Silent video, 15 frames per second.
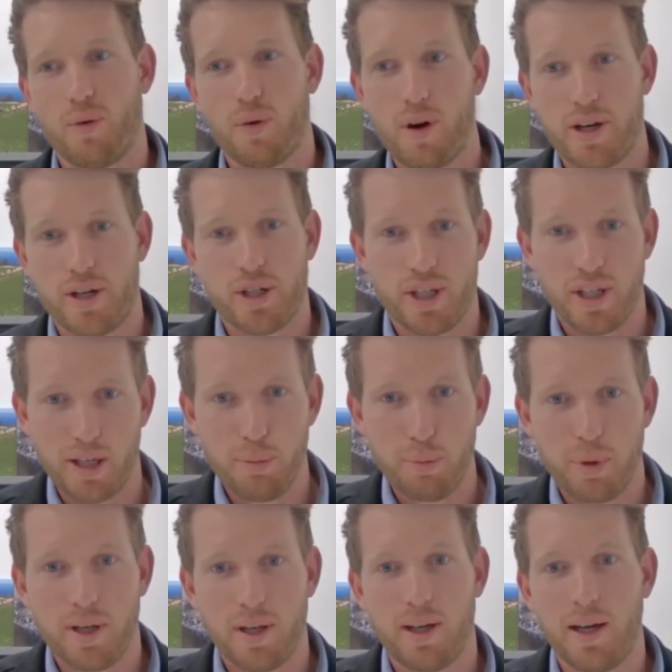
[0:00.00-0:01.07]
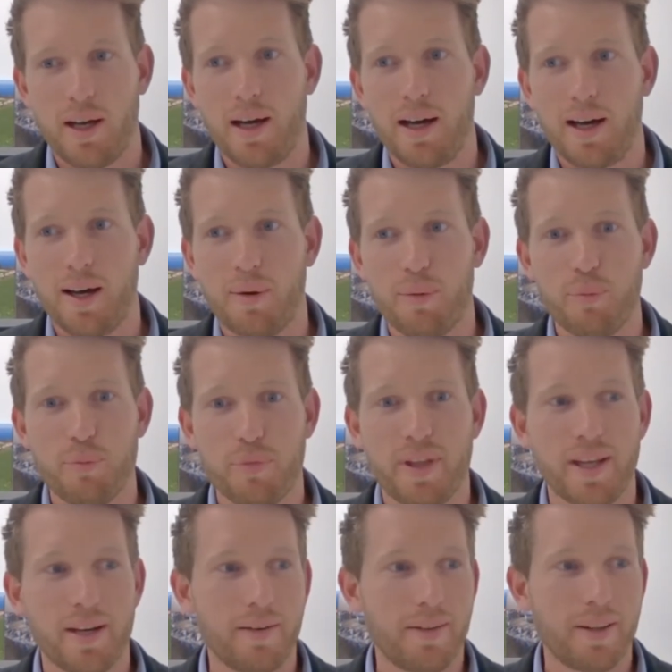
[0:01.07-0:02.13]
have the right sheep,
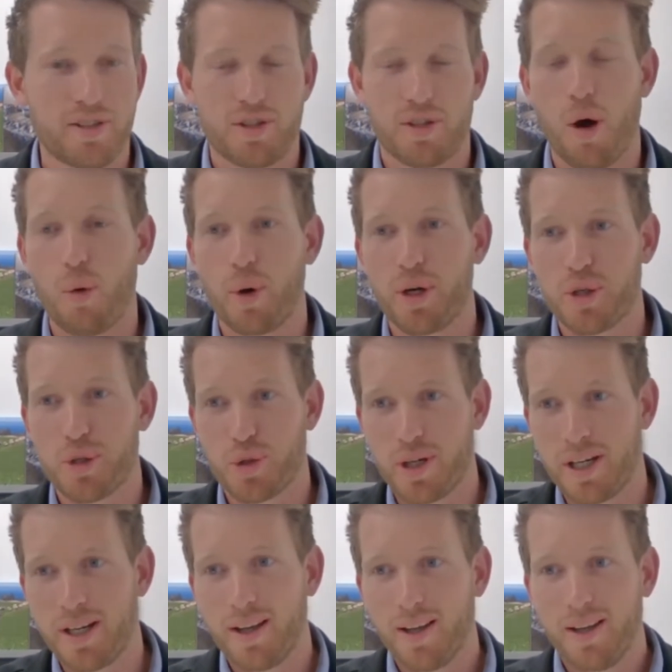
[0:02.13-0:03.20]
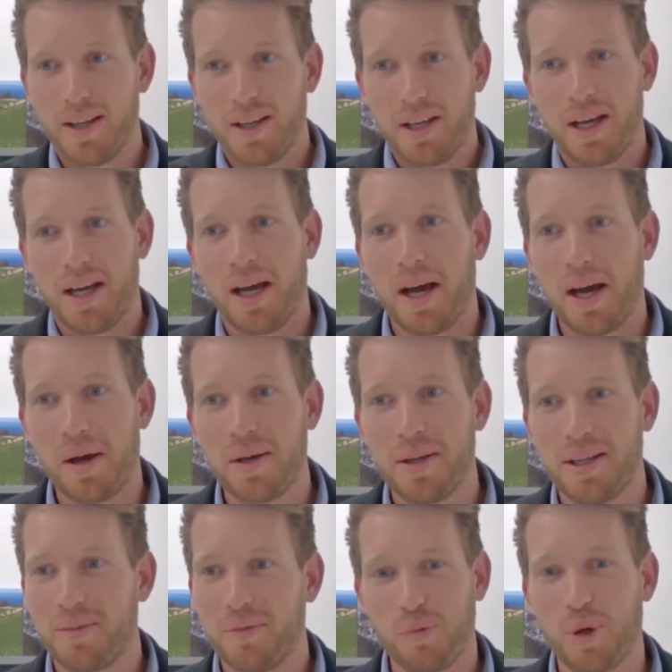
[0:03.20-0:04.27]
then this whole industry
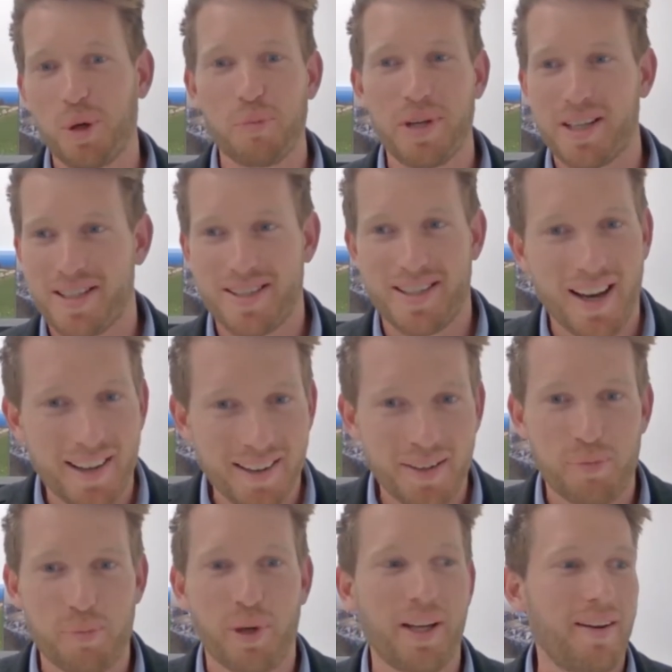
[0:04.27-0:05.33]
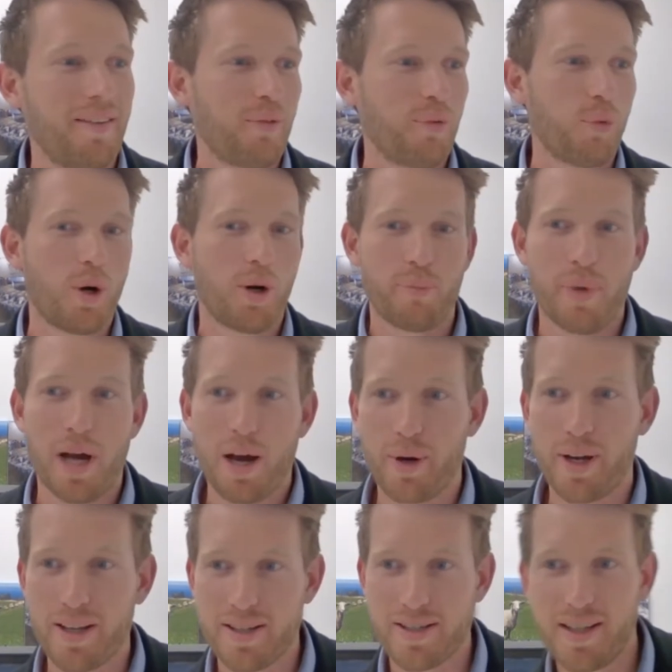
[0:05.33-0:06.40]
wouldn't be a starter. But what
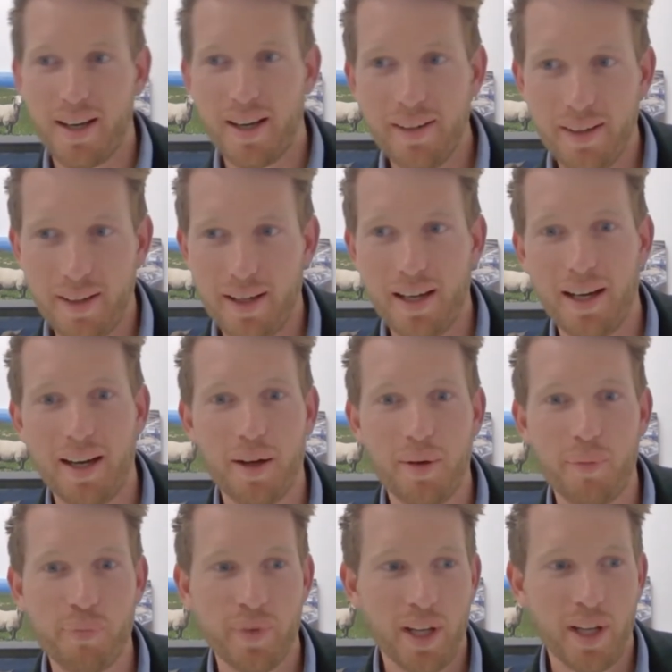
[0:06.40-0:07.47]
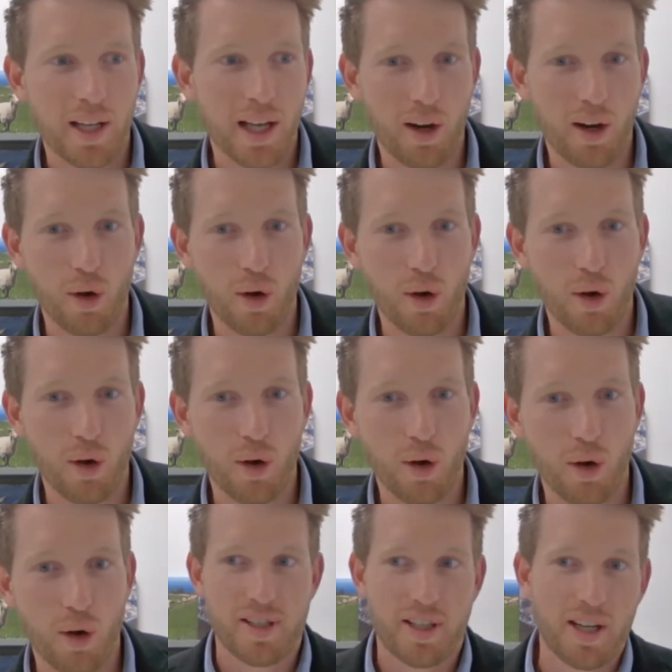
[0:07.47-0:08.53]
Maui has done,
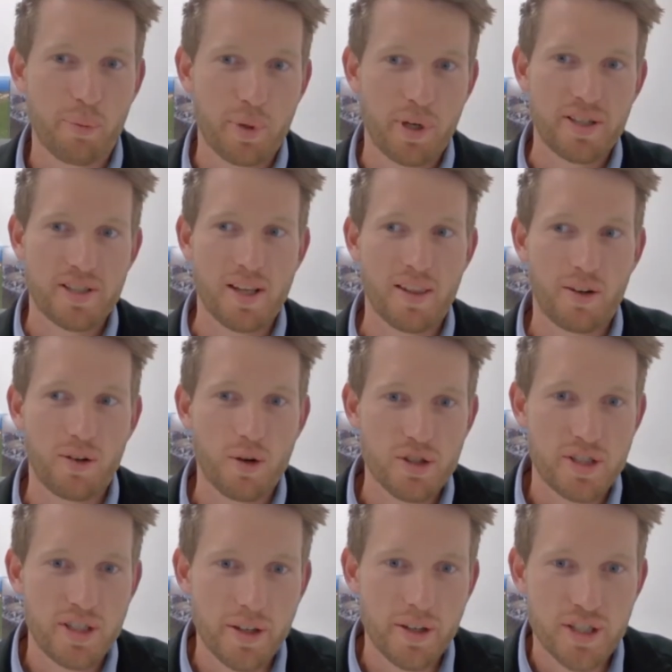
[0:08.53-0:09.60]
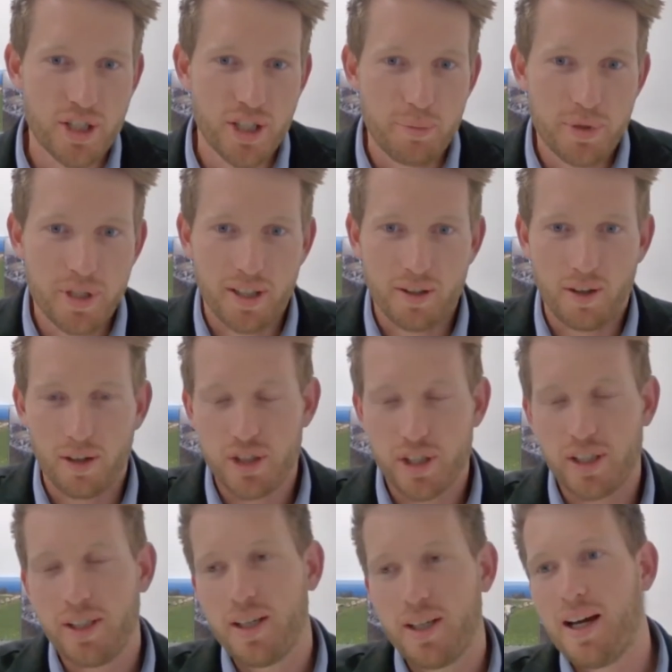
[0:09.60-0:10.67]
along with our sister company, Southern Cross Dairy Sheep
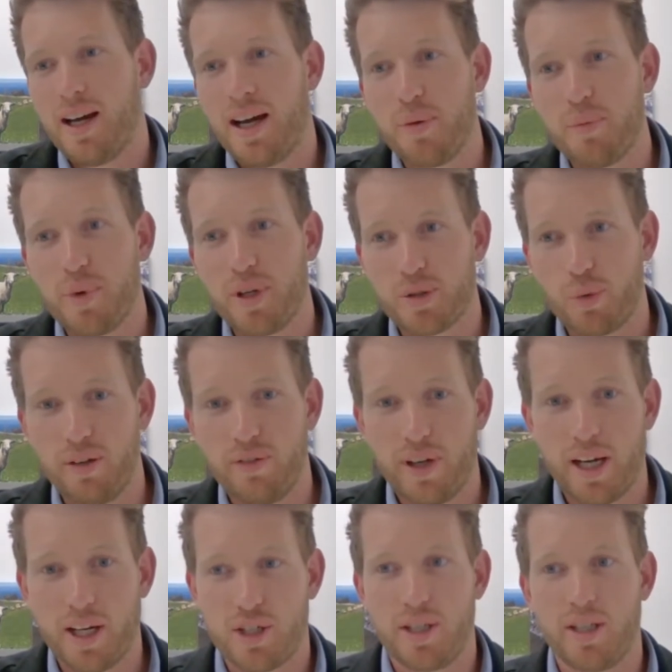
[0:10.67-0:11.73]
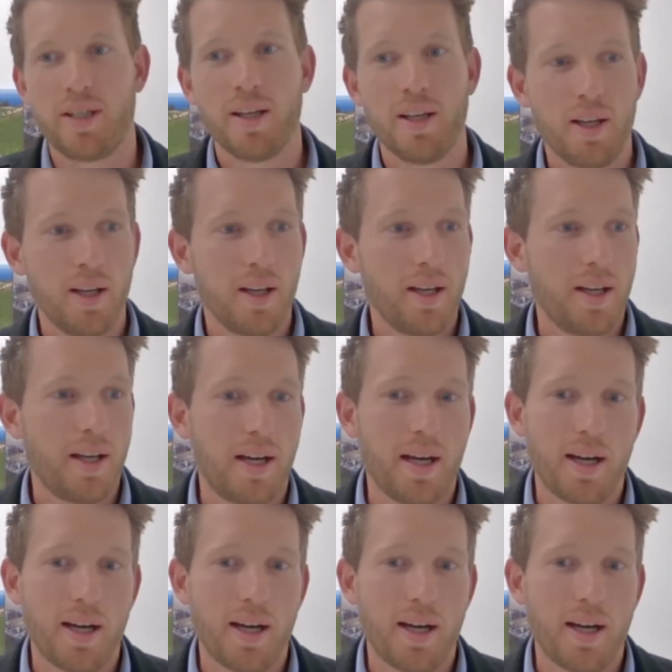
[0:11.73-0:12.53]
Technology, is we've actually